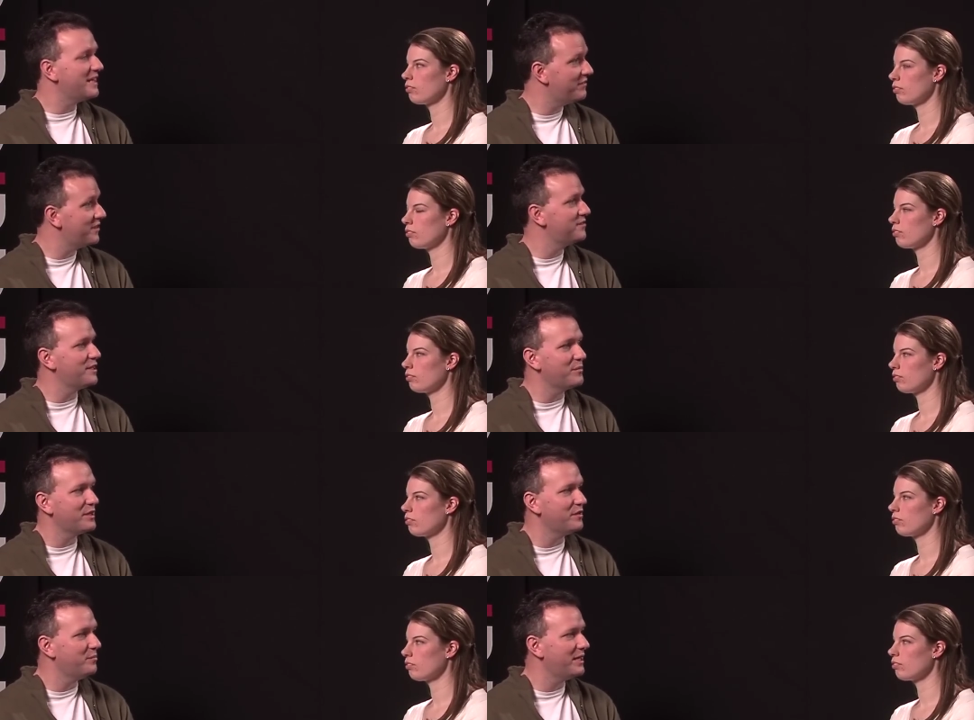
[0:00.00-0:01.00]
Speaker 1: can have that same
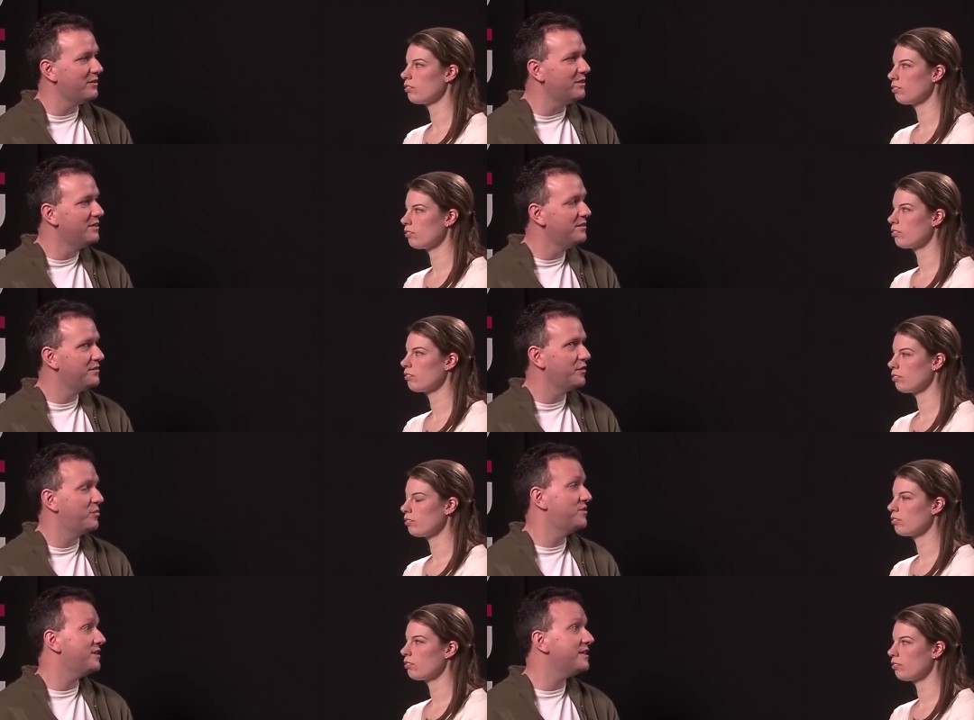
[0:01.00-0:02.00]
kind of power. So the
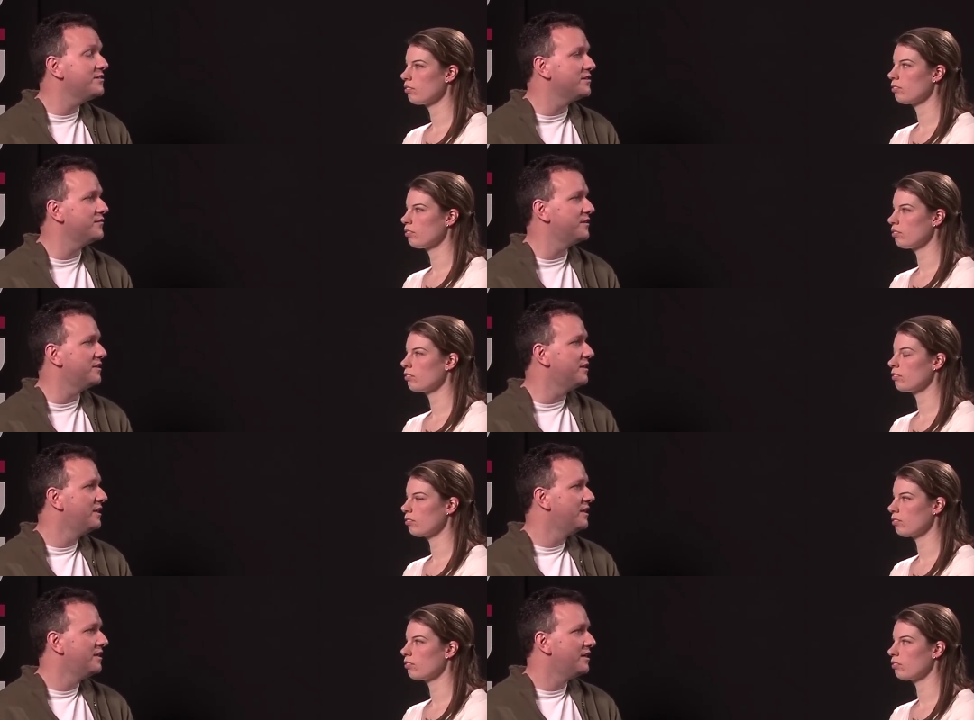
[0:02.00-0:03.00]
potential for
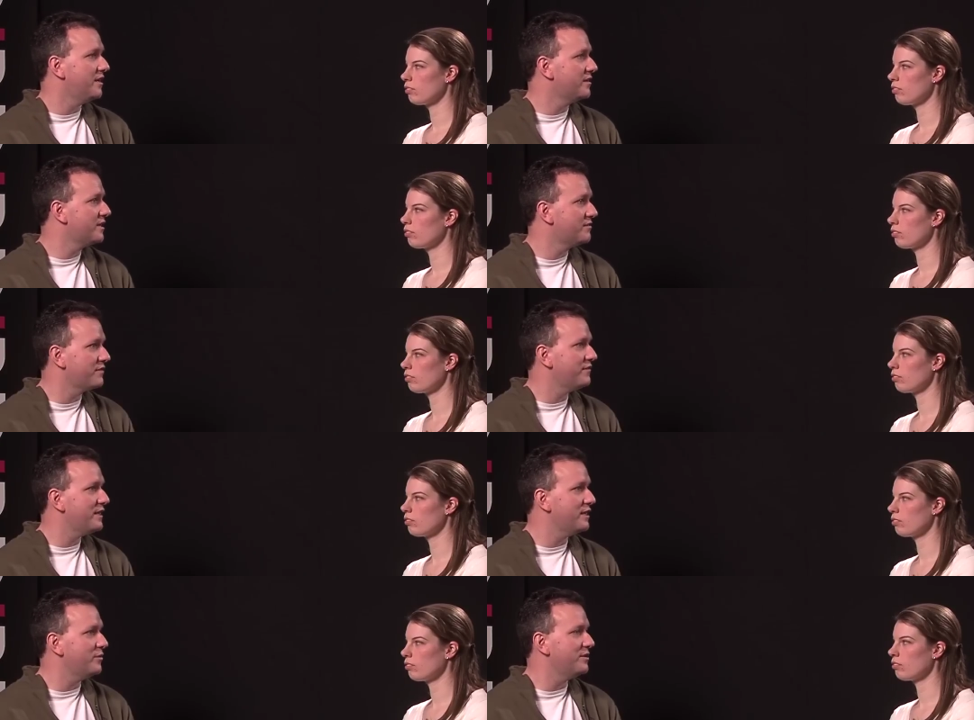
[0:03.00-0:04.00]
uncovering
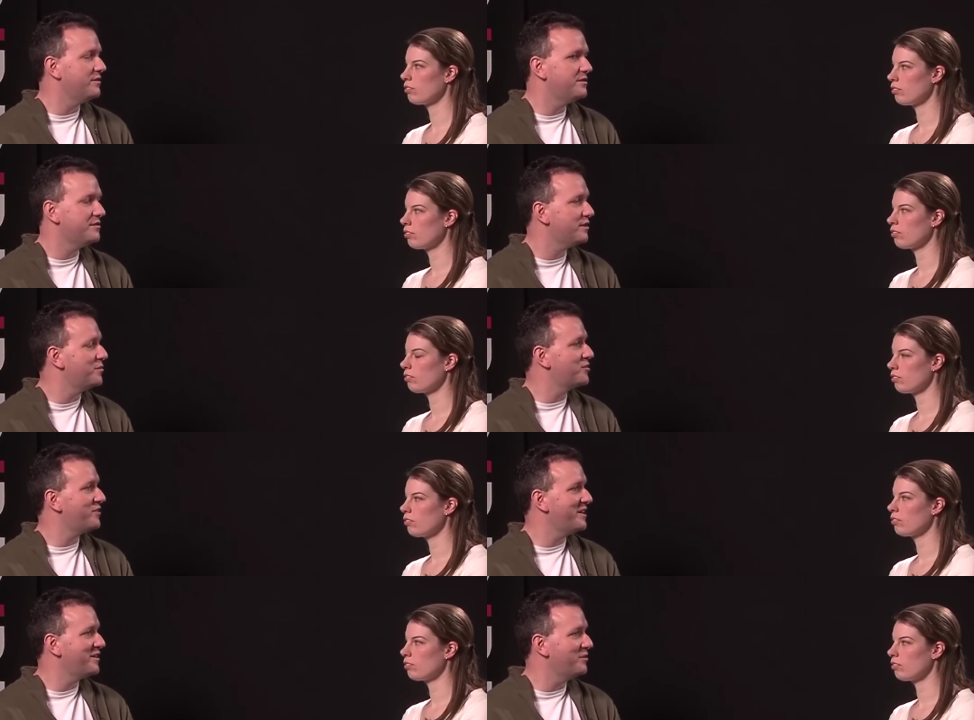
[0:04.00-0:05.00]
value is just so much
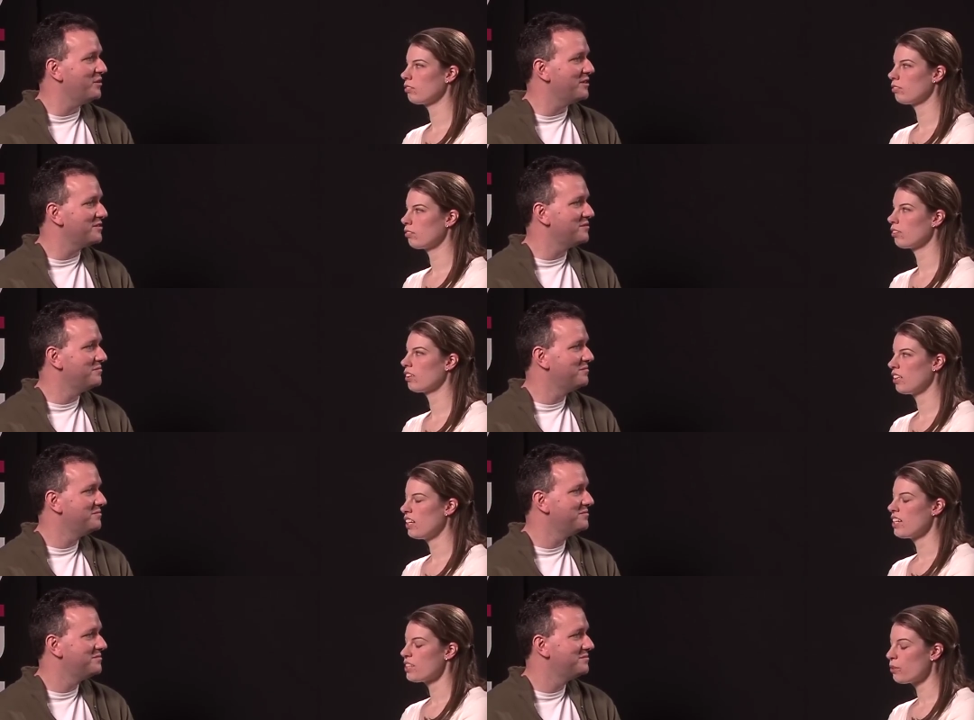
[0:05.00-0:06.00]
greater than it was.
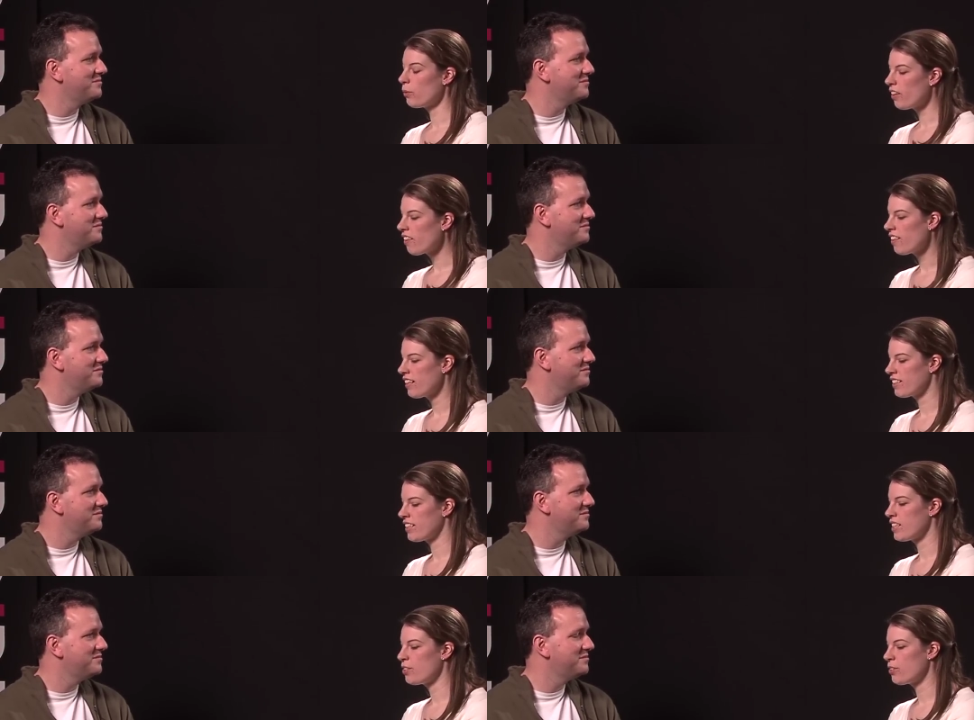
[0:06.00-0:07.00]
Speaker 2: So one of the things
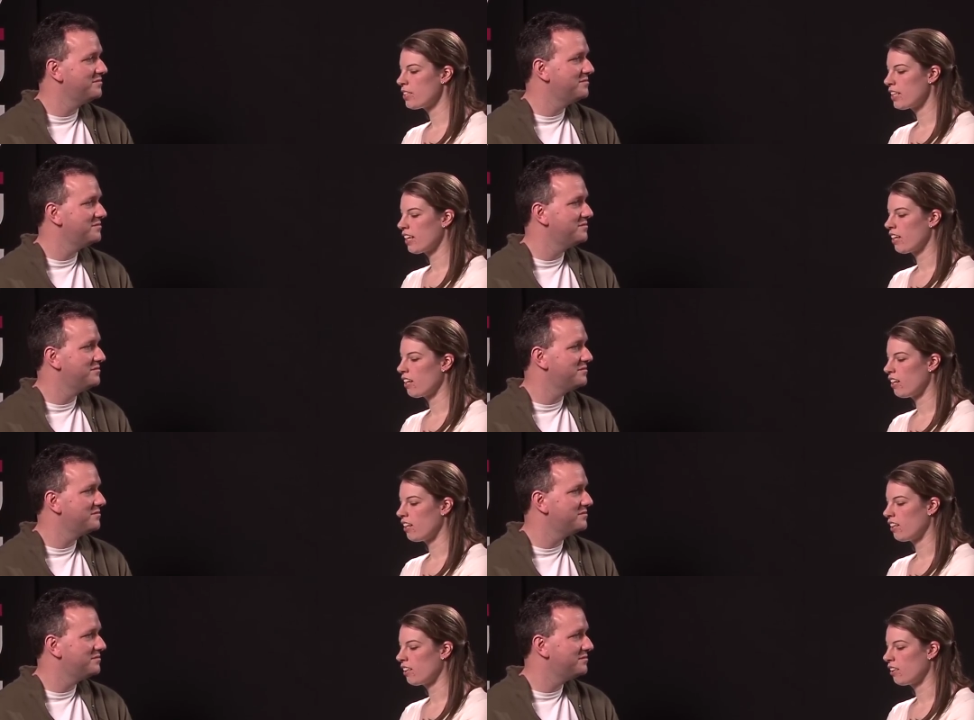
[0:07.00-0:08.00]
that's interesting
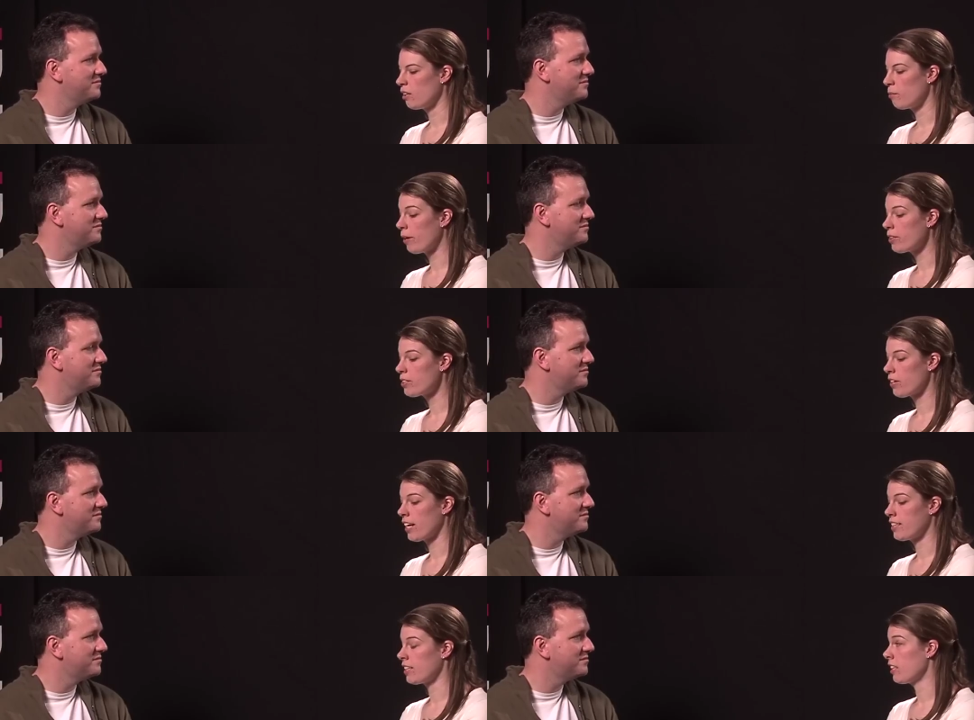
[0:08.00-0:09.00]
uh, about
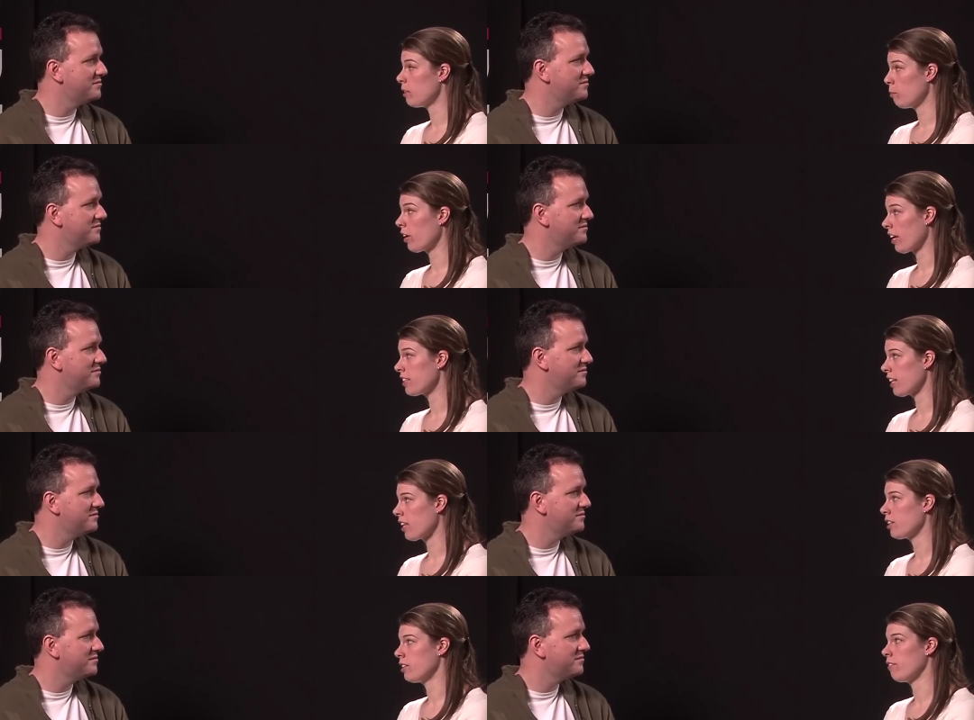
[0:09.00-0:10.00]
Strata is that it's bringing
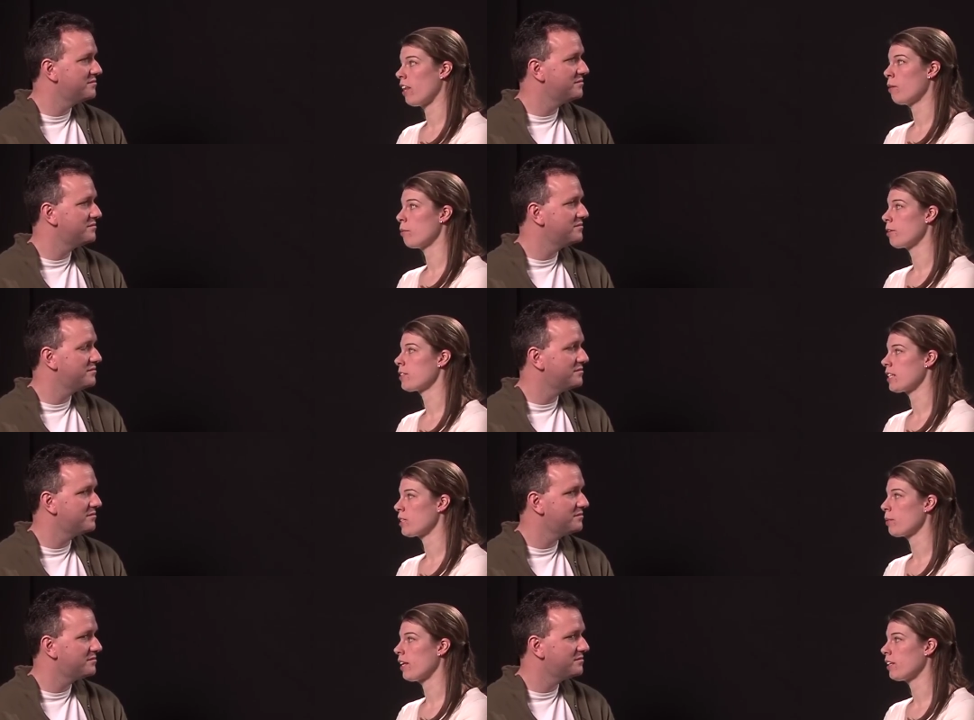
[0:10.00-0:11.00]
together developers
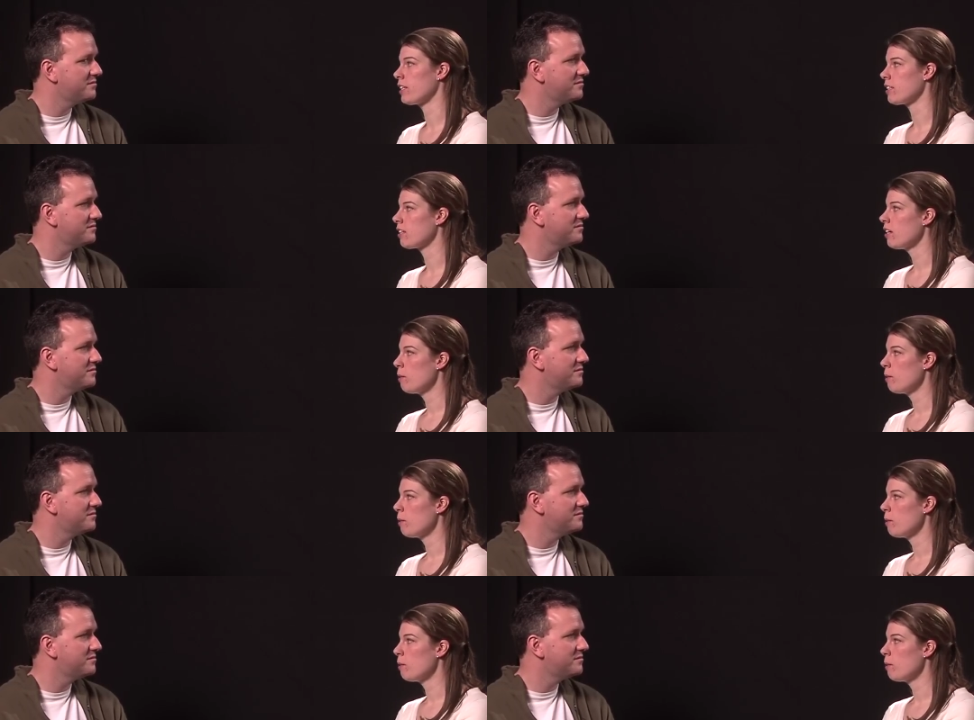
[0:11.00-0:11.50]
as well as